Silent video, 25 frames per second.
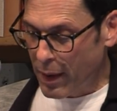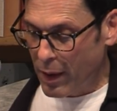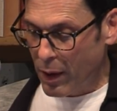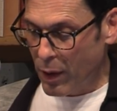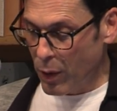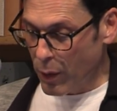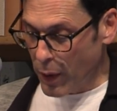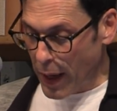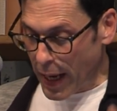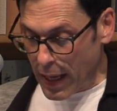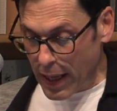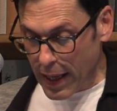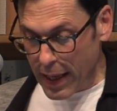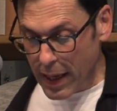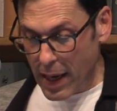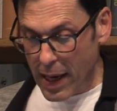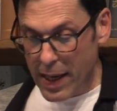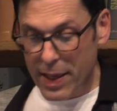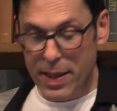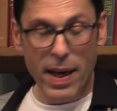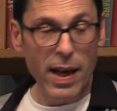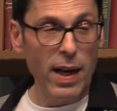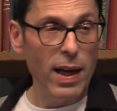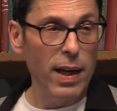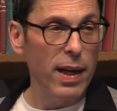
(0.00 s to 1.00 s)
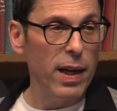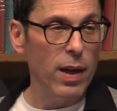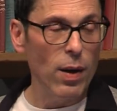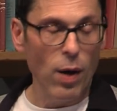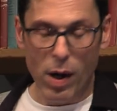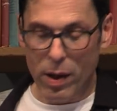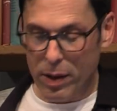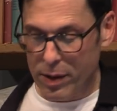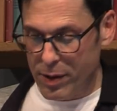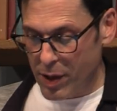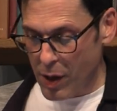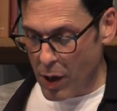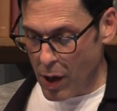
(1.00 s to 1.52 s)
created an identity
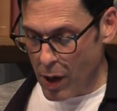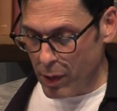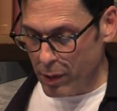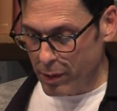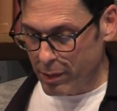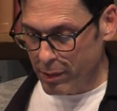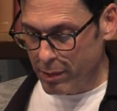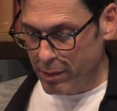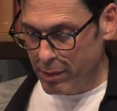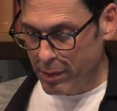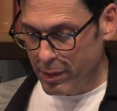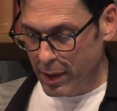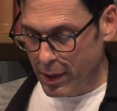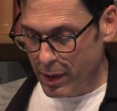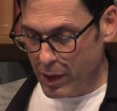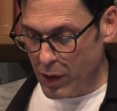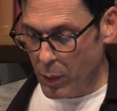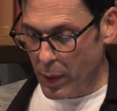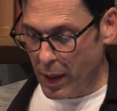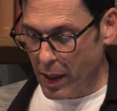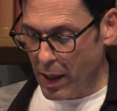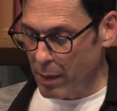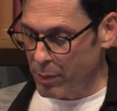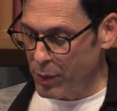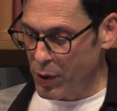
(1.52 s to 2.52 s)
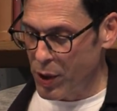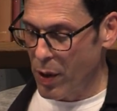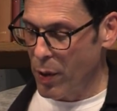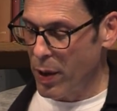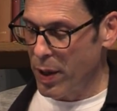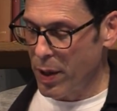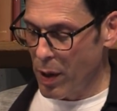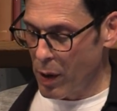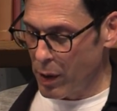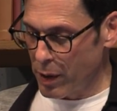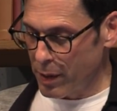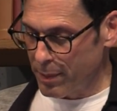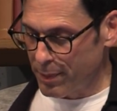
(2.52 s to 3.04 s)
all his own to become Jerry
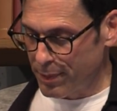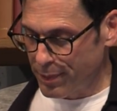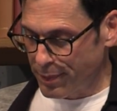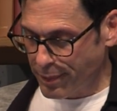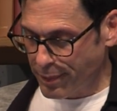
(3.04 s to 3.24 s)
Nolan.